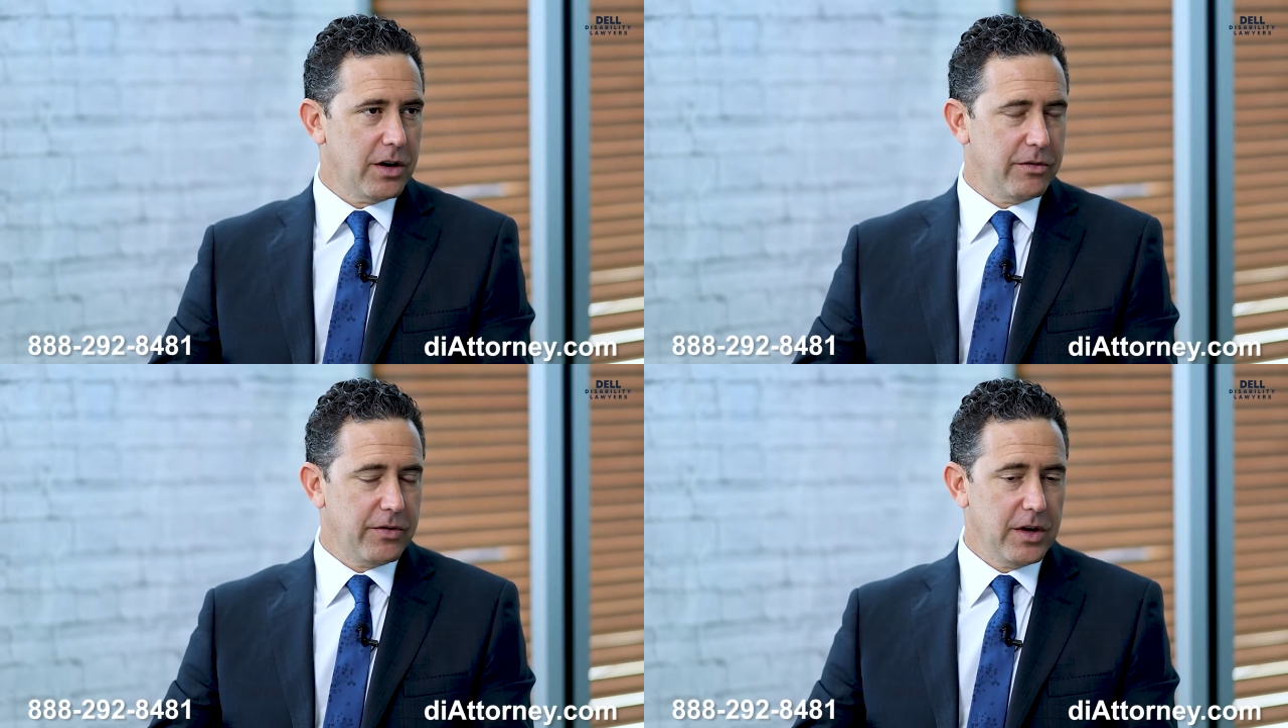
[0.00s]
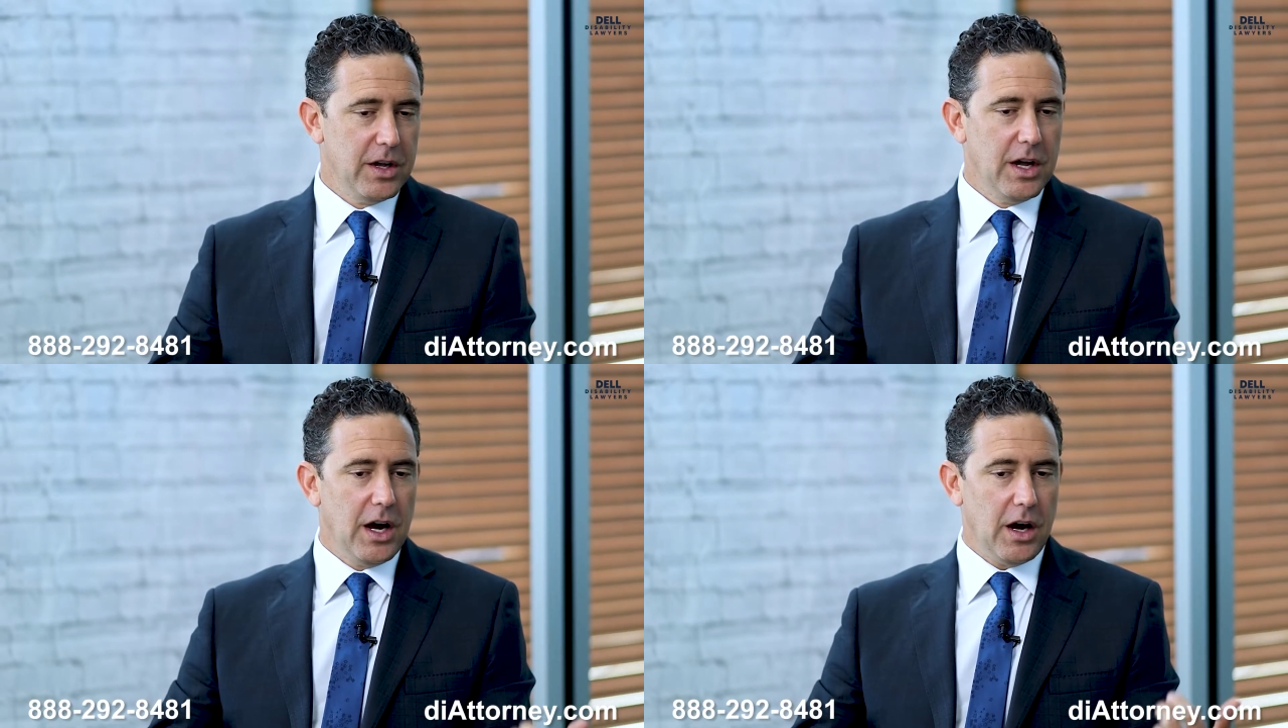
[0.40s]
of
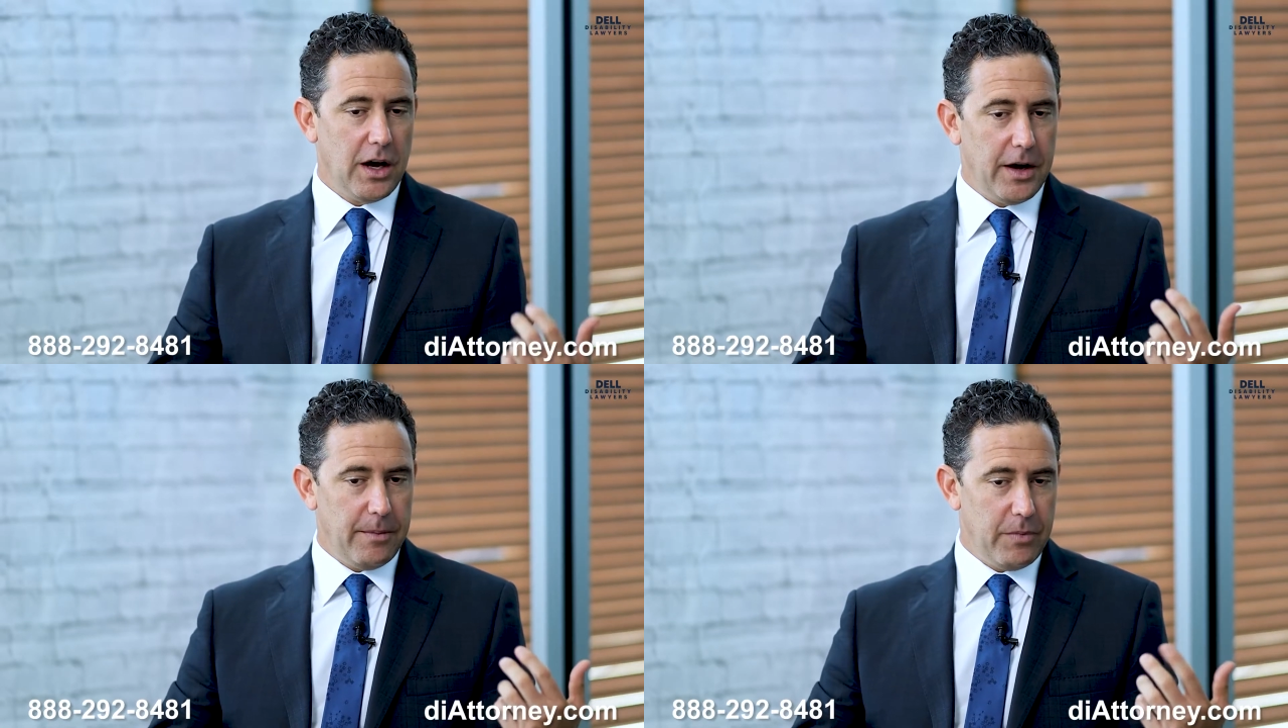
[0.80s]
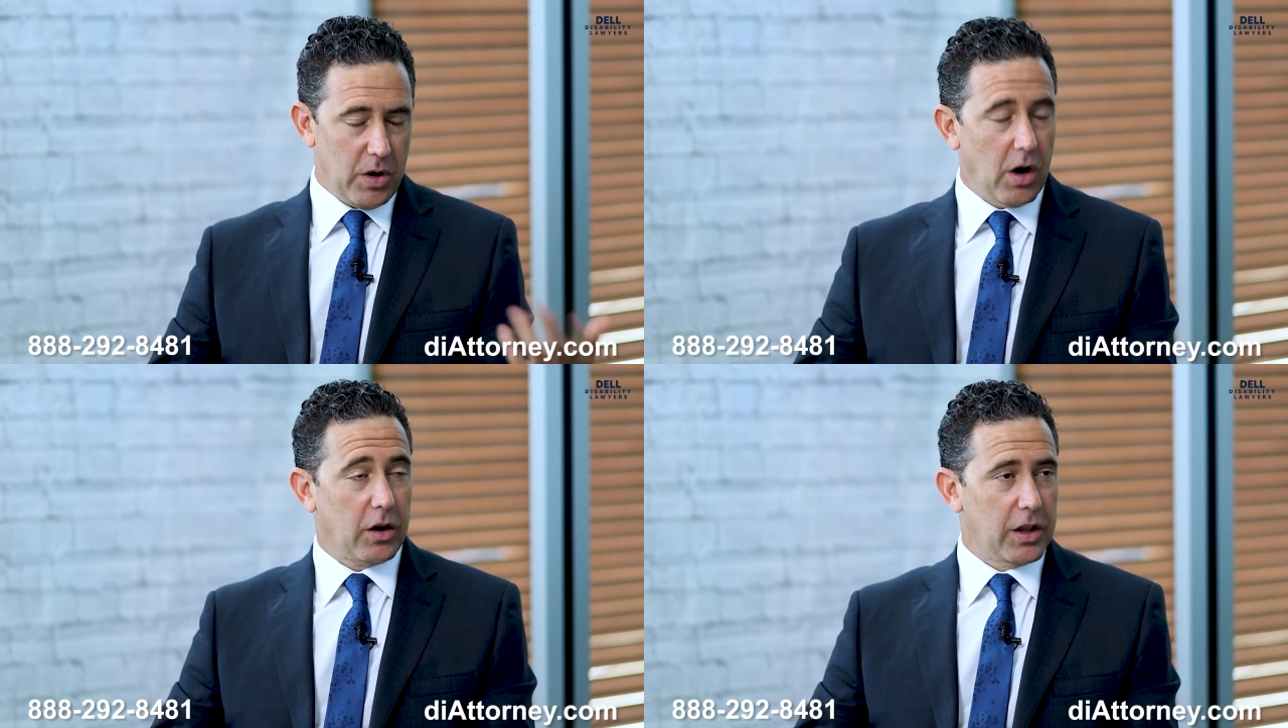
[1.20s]
um,
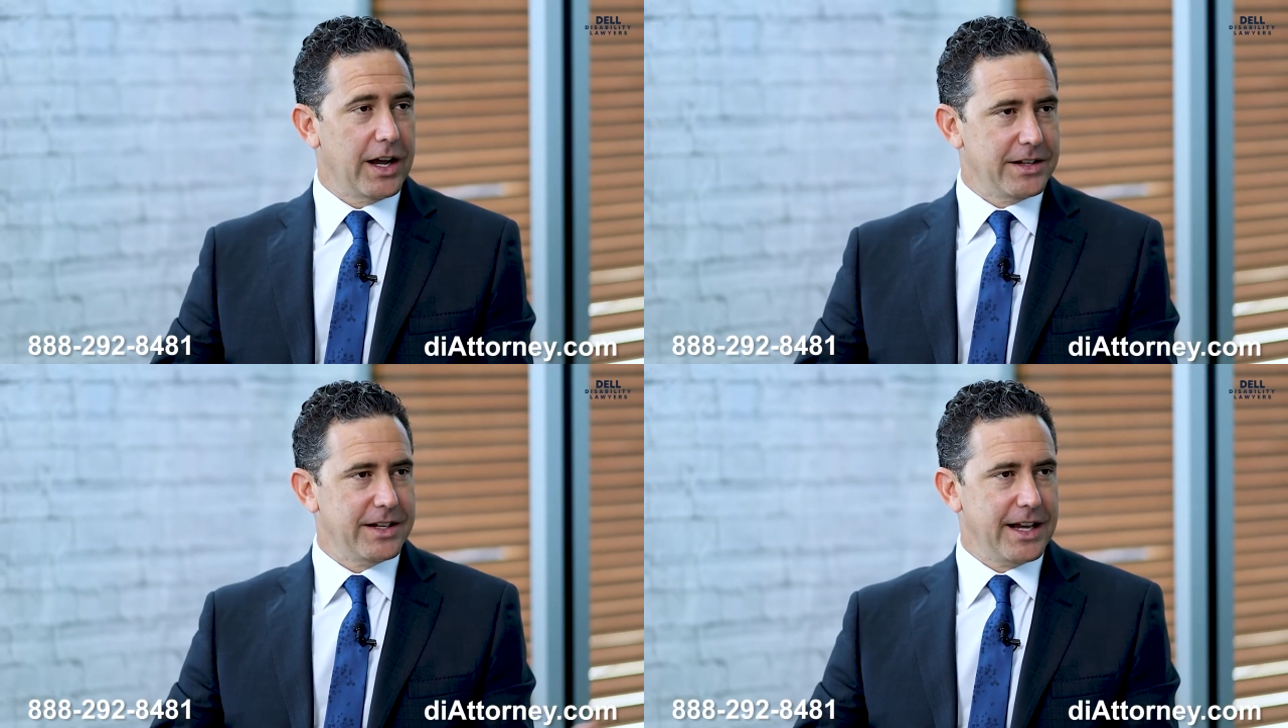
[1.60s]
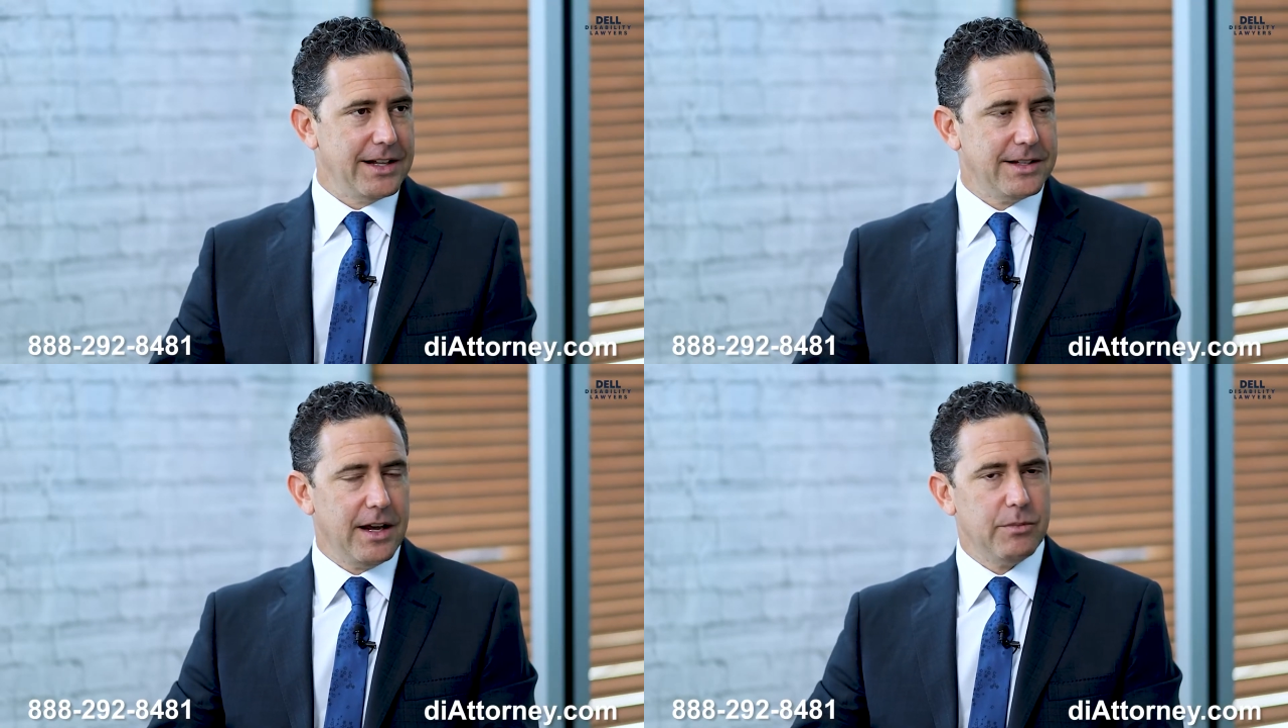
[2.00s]
our clients
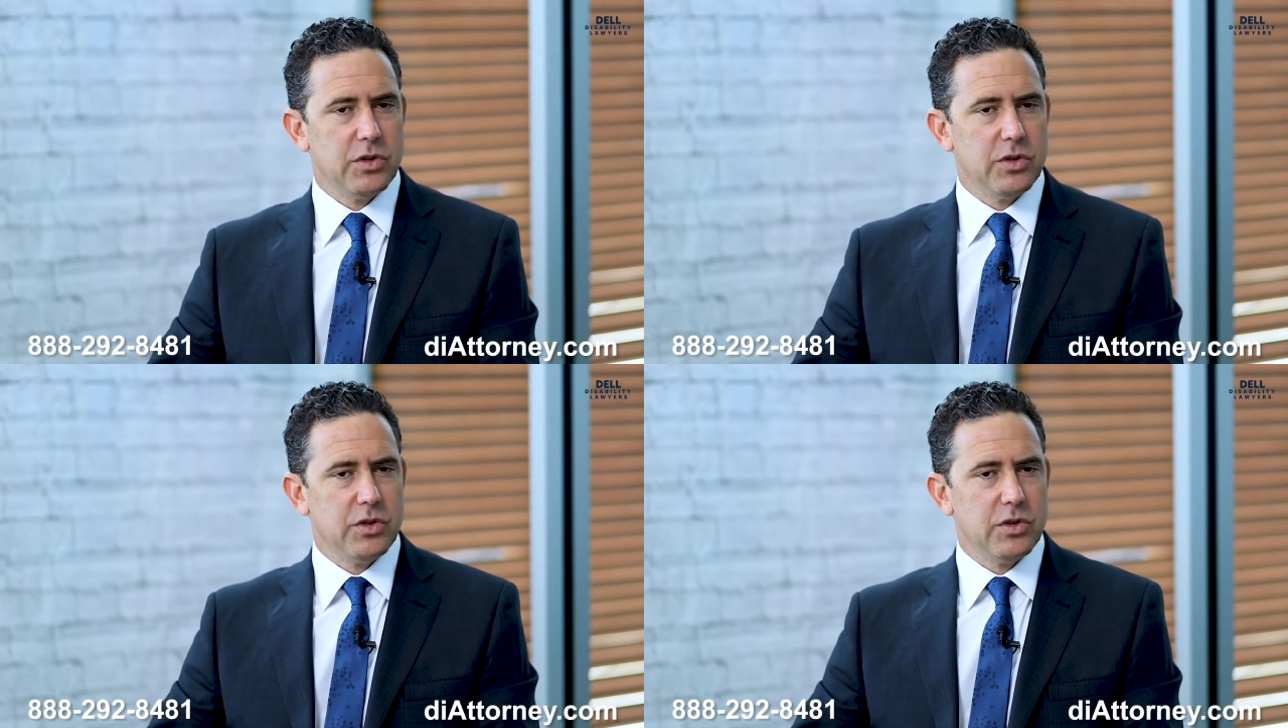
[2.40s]
against them.